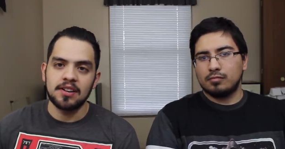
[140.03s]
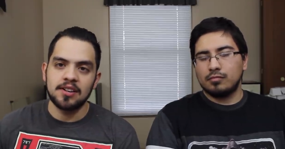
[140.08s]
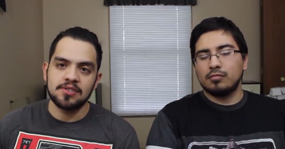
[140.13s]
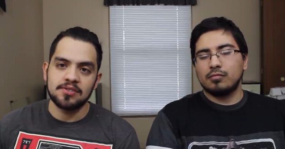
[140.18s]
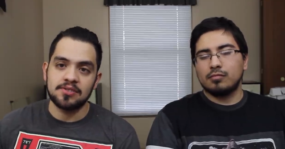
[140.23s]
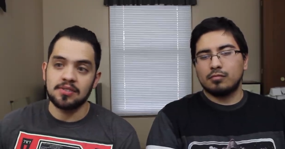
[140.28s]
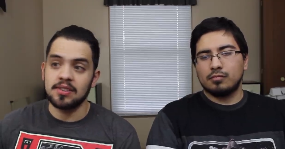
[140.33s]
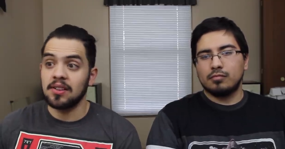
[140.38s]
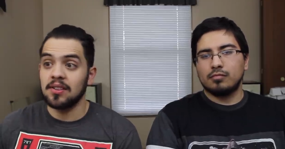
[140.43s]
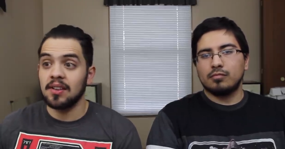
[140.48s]

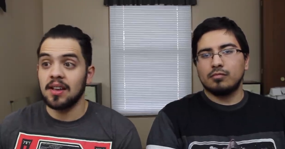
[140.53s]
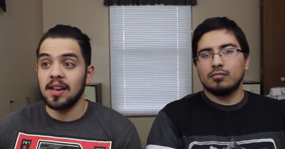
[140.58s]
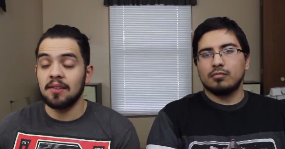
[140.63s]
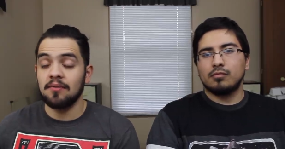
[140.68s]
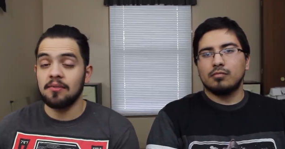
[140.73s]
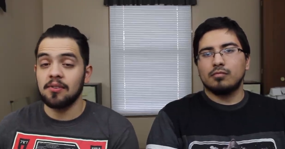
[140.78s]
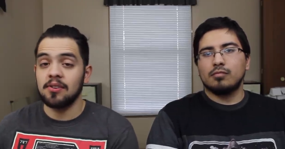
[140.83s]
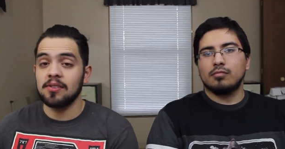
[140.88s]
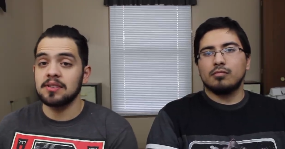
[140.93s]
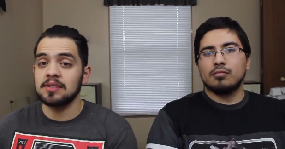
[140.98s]
Speaker 1: So now they have
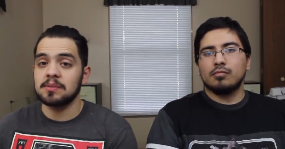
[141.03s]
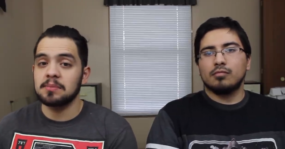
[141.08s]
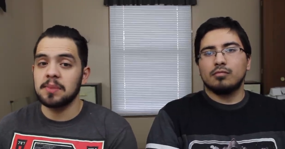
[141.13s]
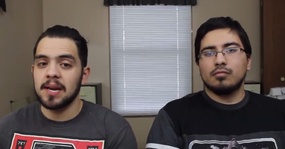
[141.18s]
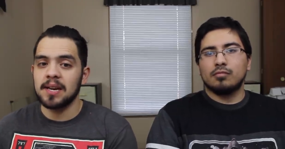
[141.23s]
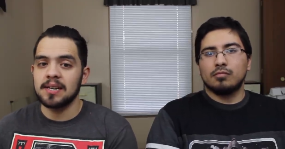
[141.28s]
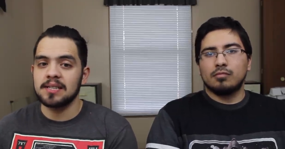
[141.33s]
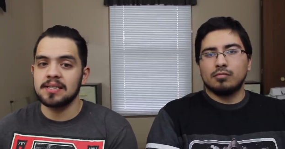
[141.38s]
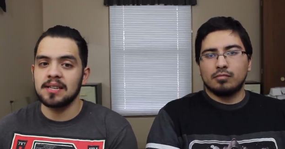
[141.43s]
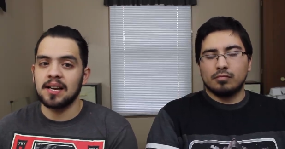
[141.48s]
all this
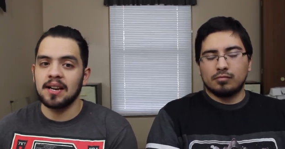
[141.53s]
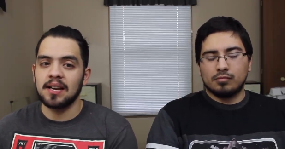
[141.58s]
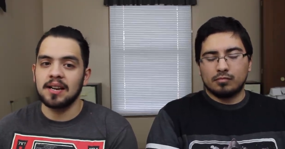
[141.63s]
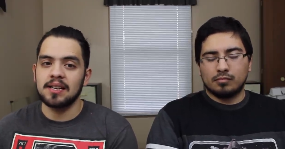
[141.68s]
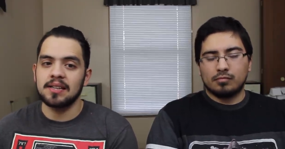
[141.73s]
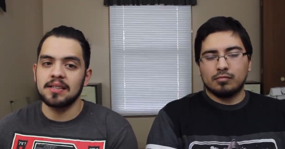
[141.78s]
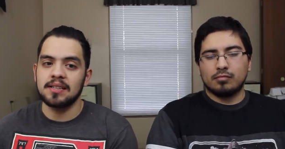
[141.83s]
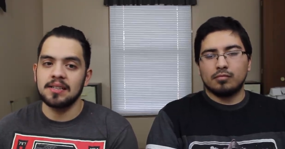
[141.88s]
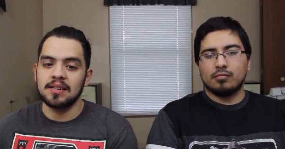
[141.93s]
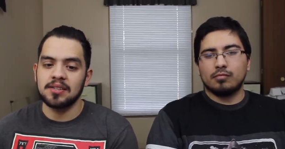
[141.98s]
back stock
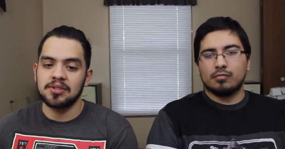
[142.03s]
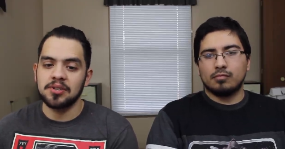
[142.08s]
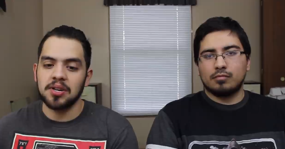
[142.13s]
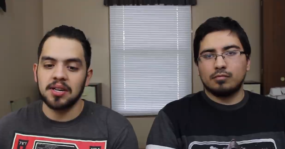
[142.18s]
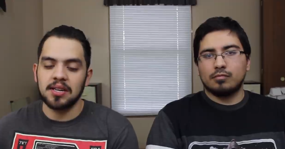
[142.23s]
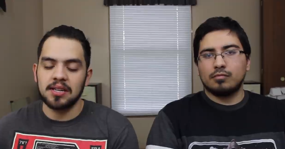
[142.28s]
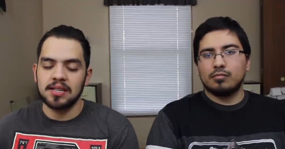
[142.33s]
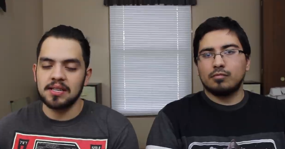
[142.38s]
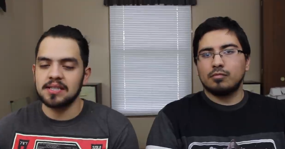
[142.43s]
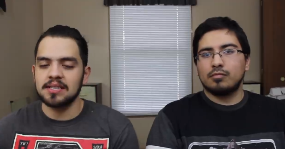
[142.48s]
and they try
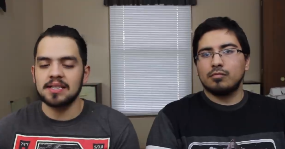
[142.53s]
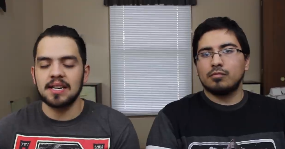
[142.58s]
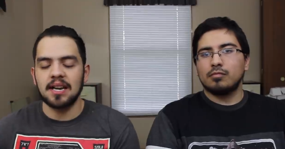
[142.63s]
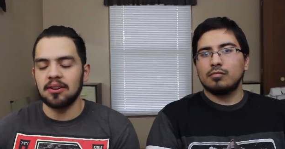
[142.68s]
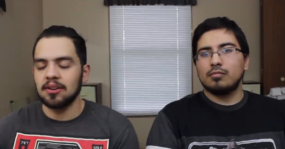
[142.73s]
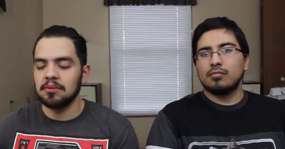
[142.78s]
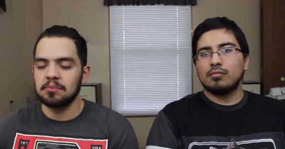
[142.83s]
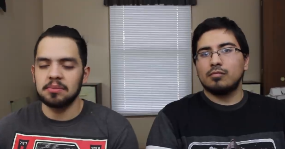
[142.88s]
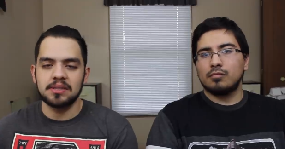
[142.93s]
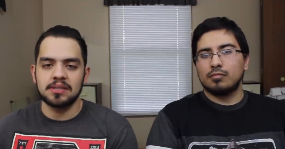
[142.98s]
to
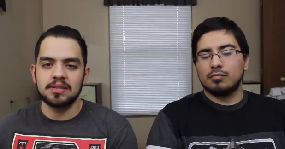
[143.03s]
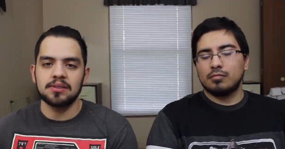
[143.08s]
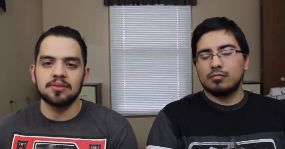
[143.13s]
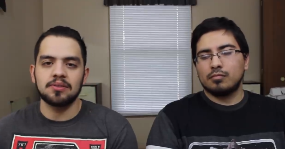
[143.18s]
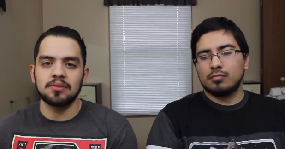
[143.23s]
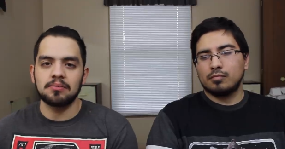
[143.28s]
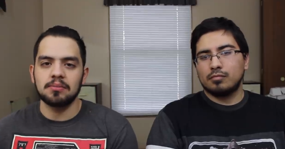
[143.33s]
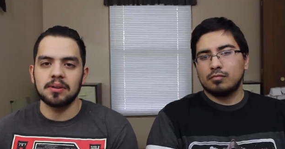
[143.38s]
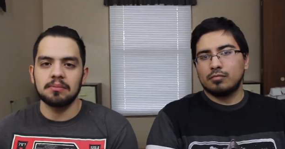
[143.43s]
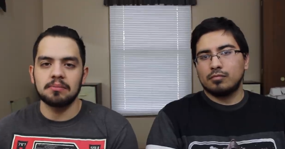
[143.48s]
discount it, but still
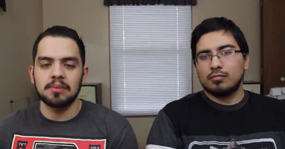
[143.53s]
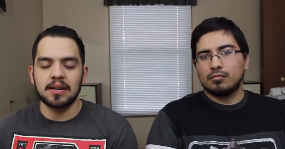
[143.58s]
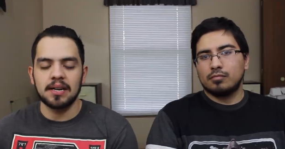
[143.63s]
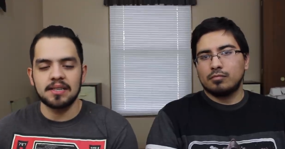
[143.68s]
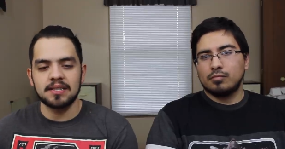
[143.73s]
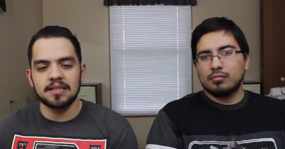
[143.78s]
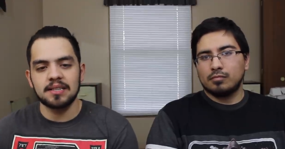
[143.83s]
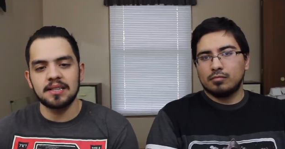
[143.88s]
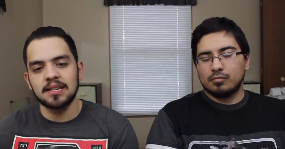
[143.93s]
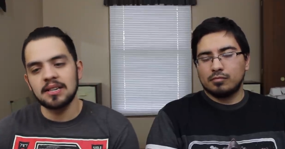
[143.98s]
nobody
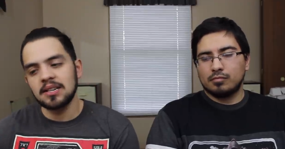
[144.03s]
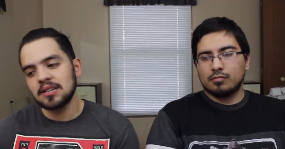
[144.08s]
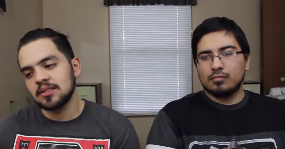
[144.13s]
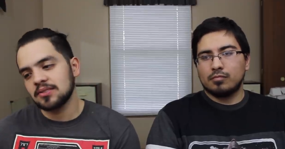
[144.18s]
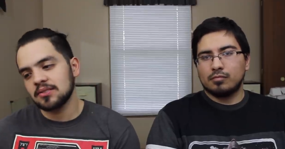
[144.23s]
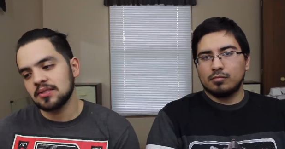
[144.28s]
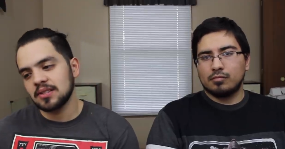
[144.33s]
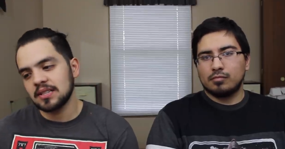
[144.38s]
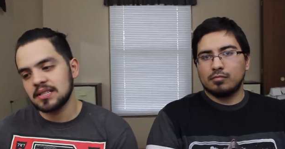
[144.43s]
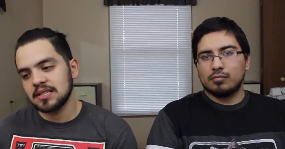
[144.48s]
buys it.
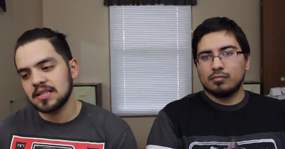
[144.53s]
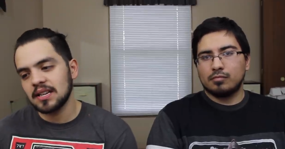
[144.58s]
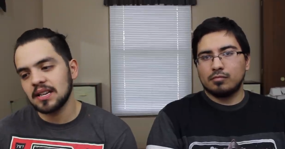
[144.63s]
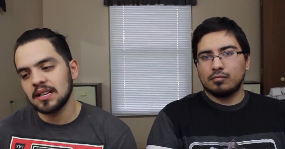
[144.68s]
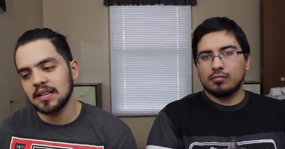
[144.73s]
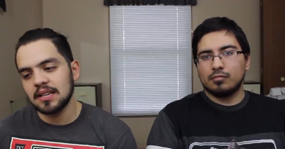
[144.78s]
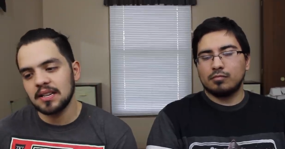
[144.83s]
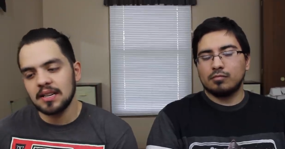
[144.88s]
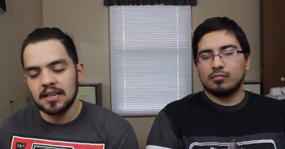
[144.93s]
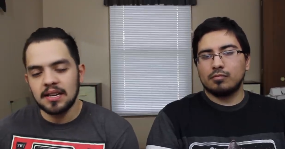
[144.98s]
So they sell
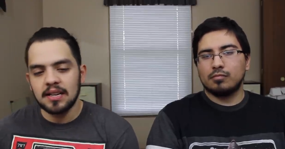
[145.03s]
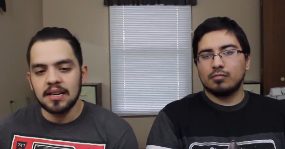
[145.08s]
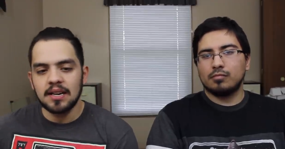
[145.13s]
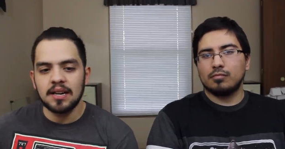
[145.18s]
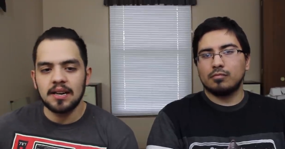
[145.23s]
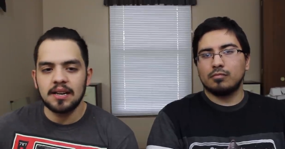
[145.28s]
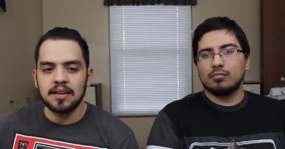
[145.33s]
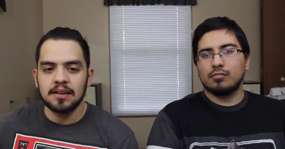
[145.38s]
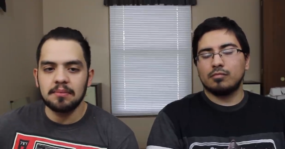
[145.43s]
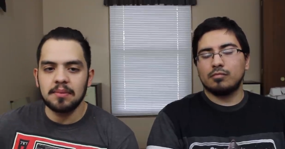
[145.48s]
it
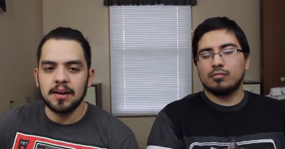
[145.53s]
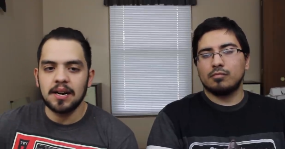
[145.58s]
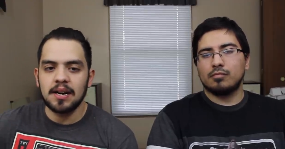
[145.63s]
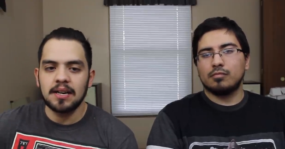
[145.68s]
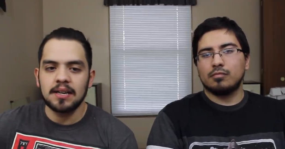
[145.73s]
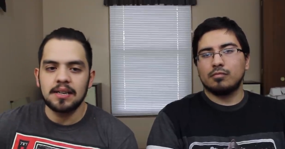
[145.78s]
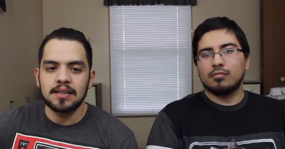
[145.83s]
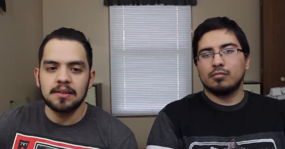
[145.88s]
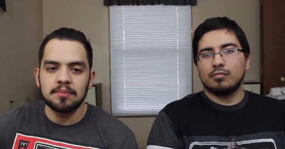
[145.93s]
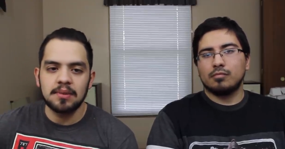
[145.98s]
um,
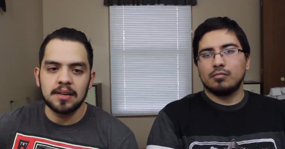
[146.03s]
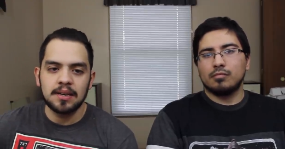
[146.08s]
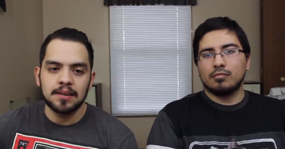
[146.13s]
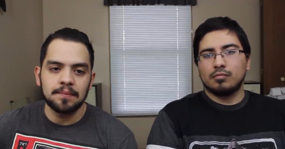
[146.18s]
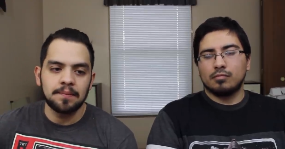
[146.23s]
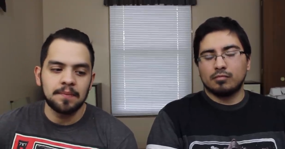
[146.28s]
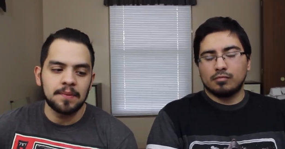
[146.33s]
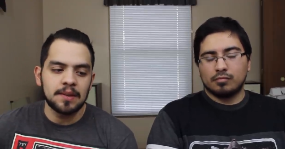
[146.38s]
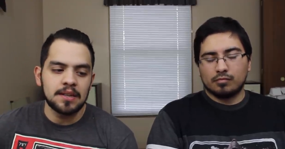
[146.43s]
on eBay.